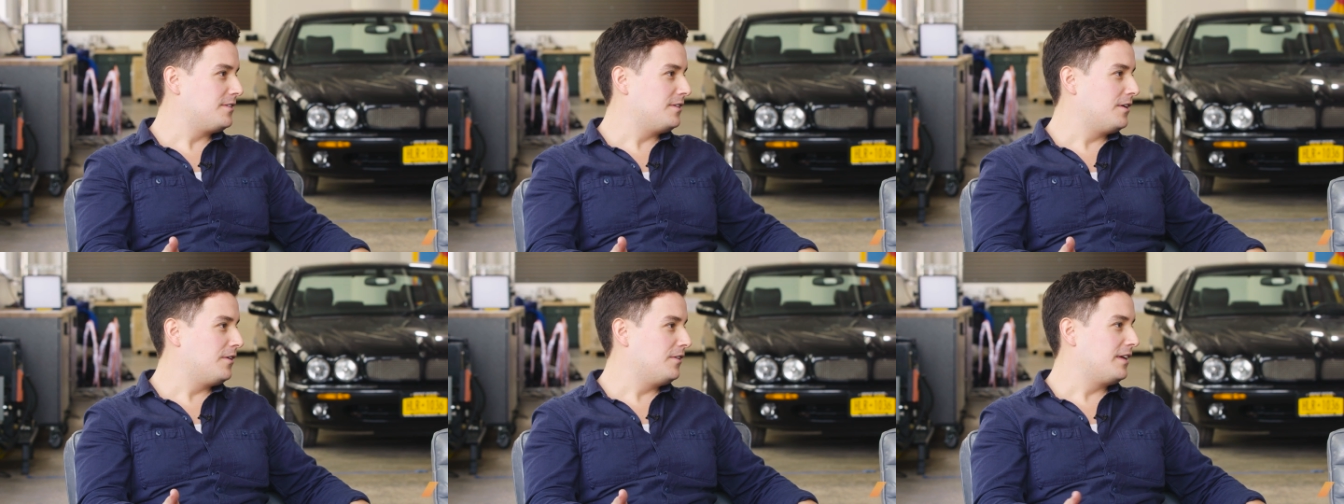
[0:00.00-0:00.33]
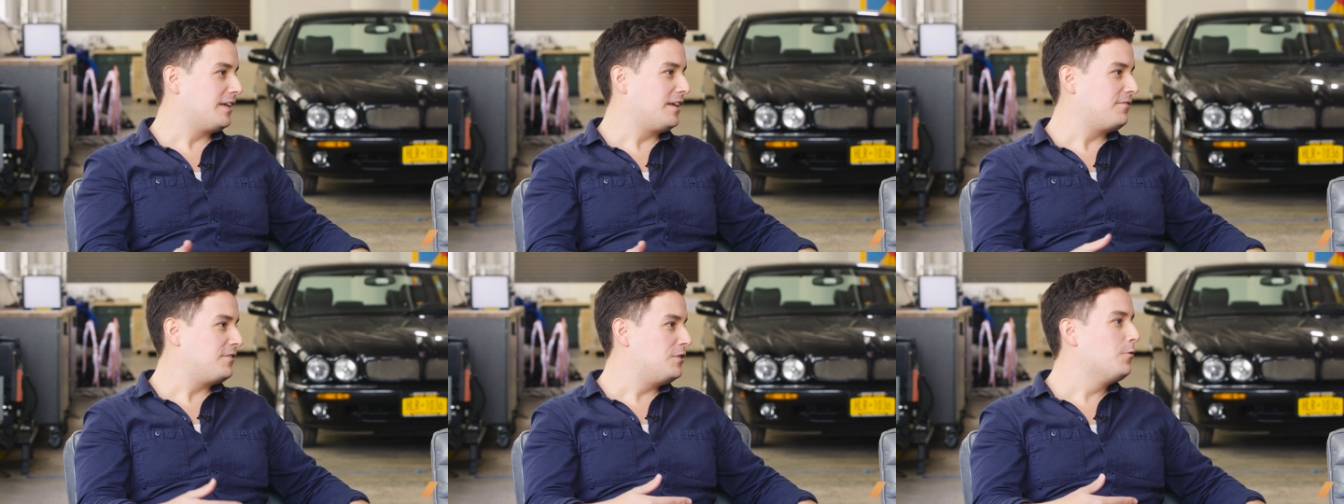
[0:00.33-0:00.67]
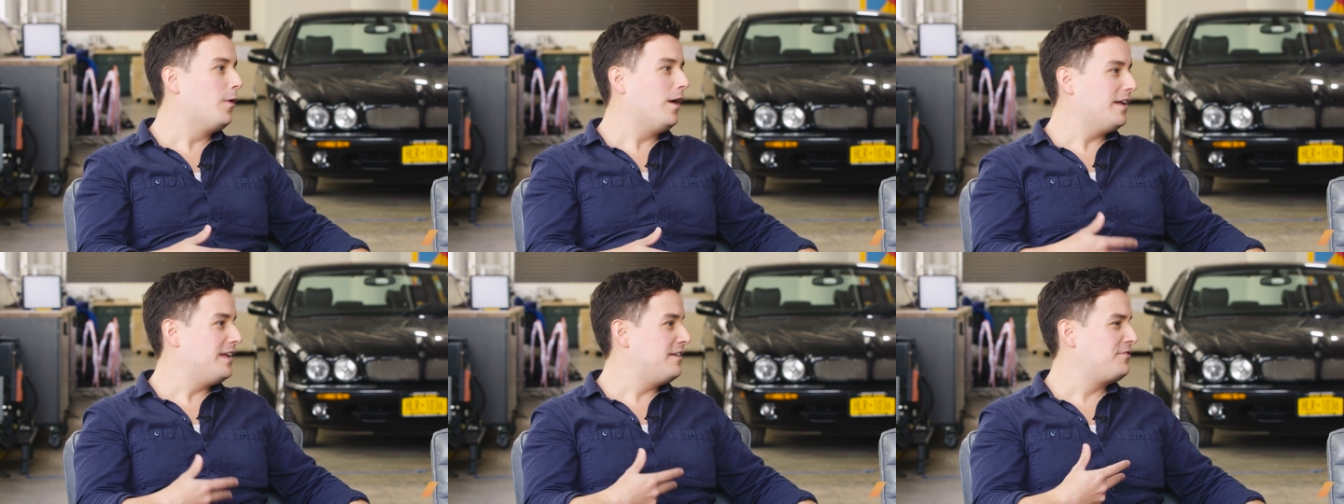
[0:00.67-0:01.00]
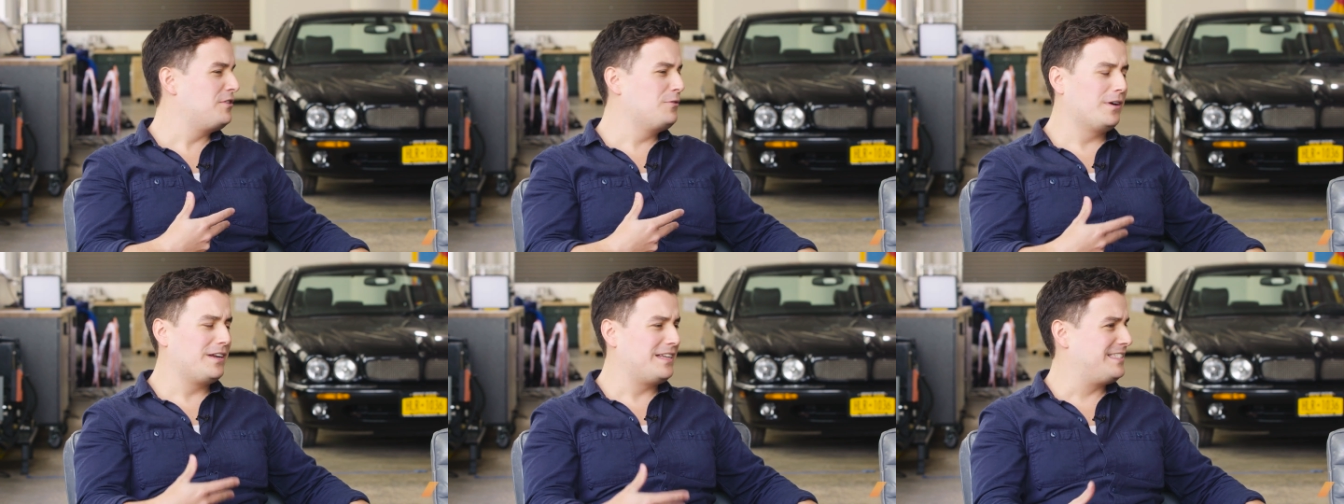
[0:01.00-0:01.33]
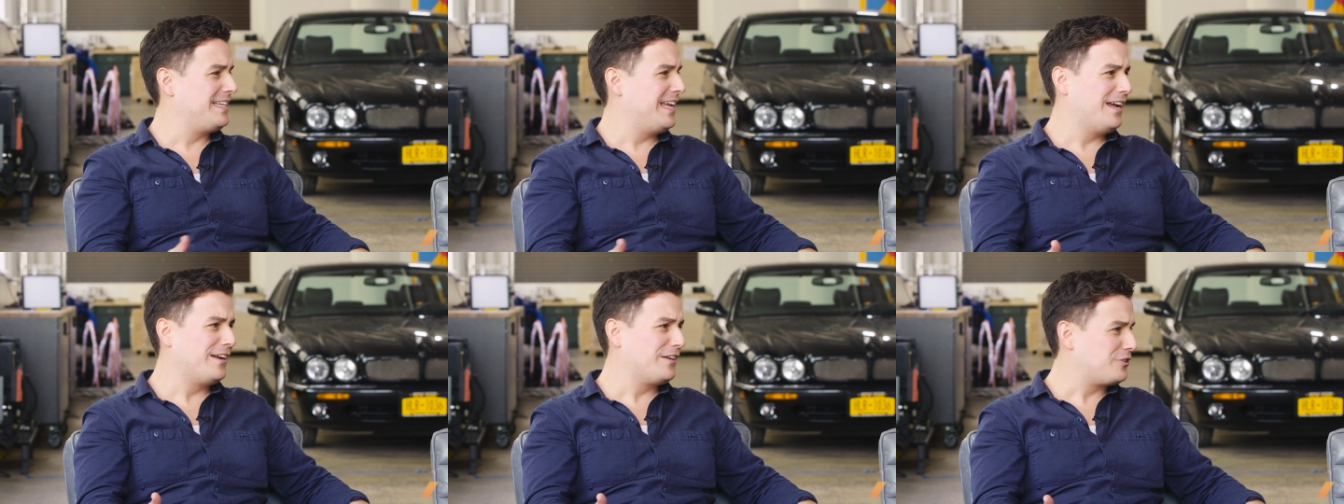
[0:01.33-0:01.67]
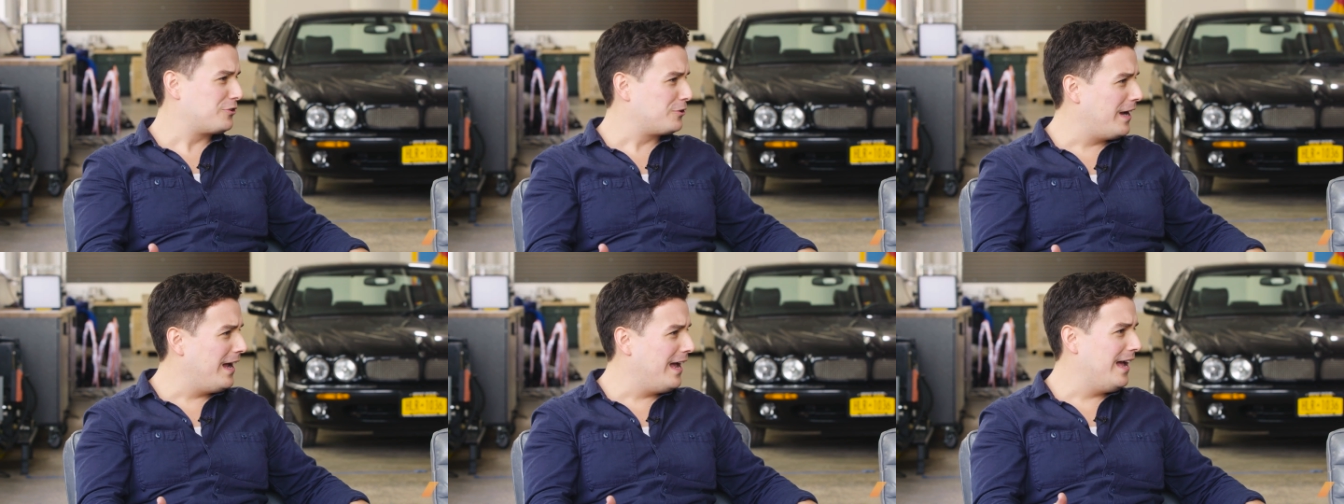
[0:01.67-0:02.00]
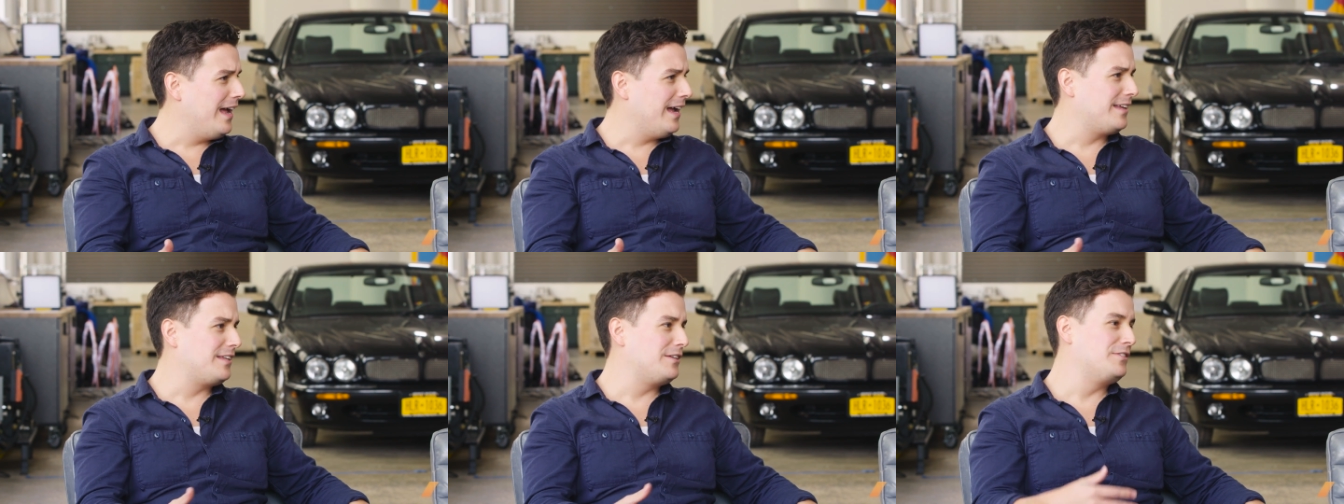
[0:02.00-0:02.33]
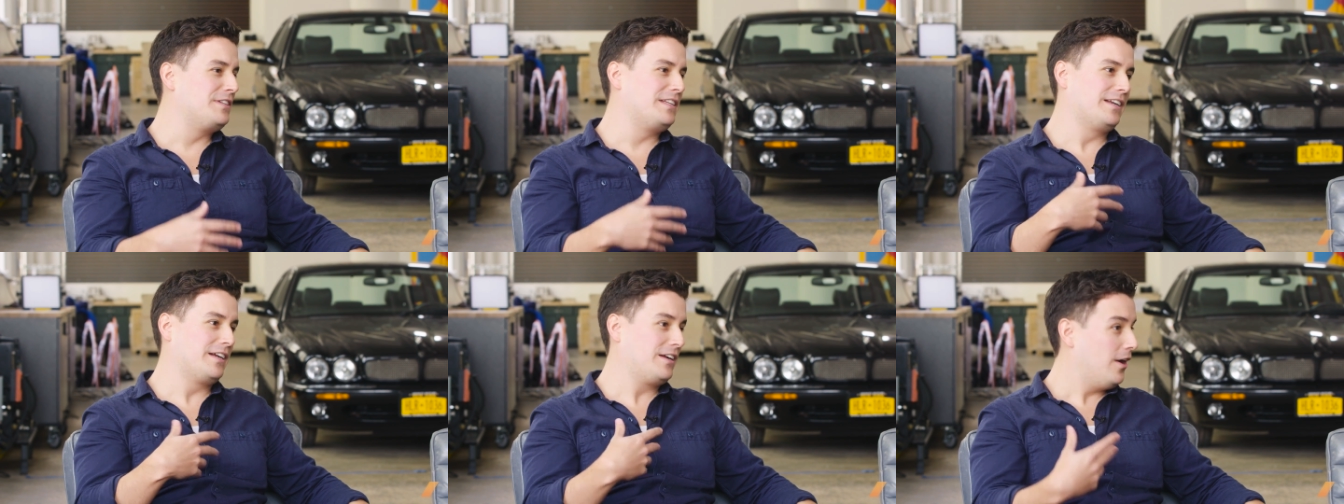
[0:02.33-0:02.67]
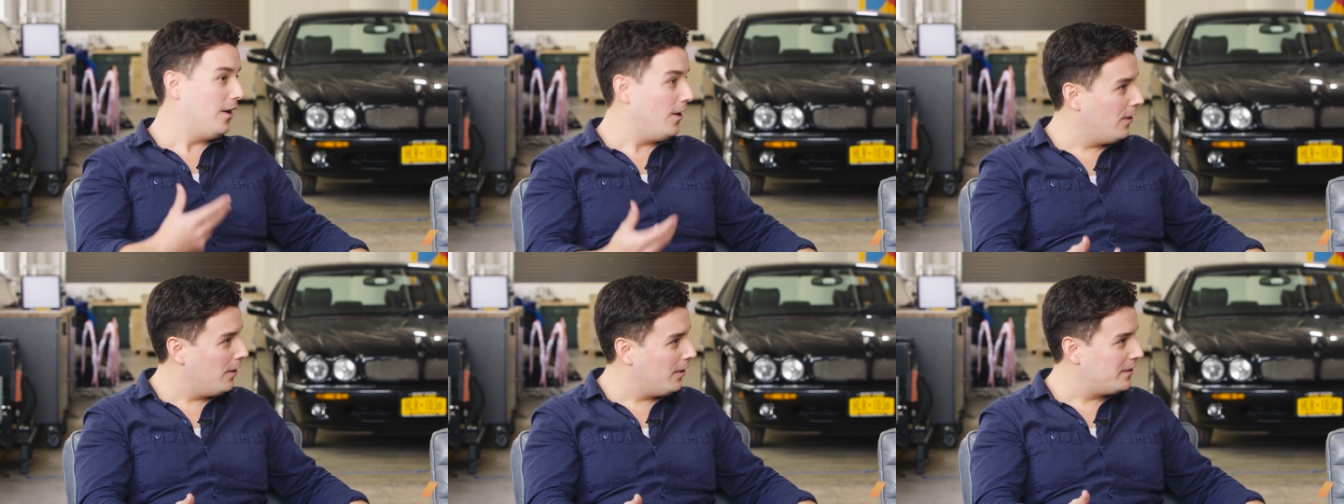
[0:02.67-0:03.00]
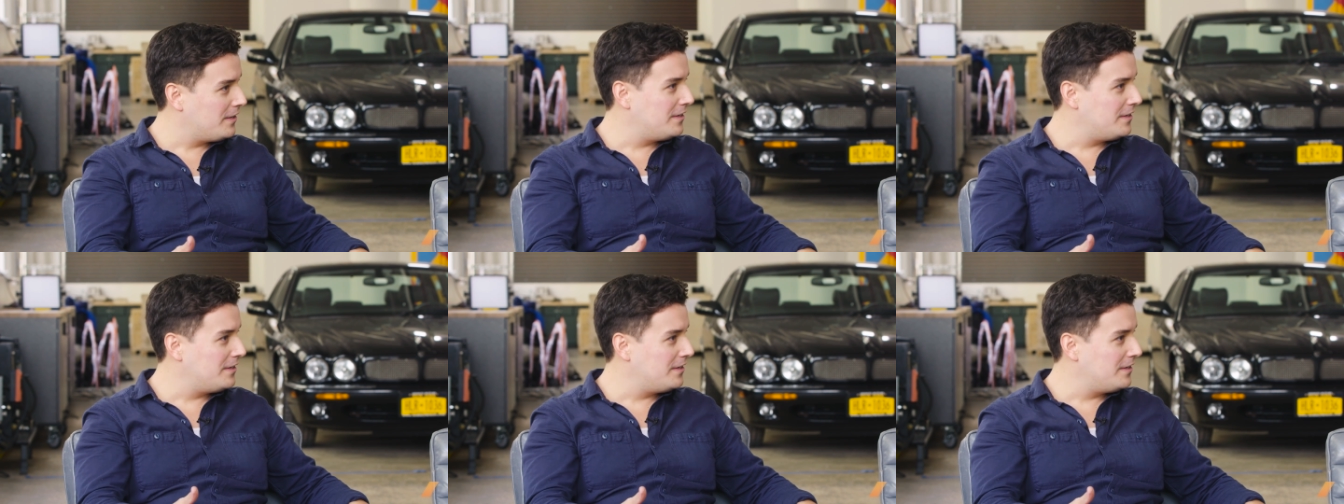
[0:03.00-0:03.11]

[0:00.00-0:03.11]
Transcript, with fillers: You know, right. like if yeah, you want yeah. if you want a day on a track, you need a car.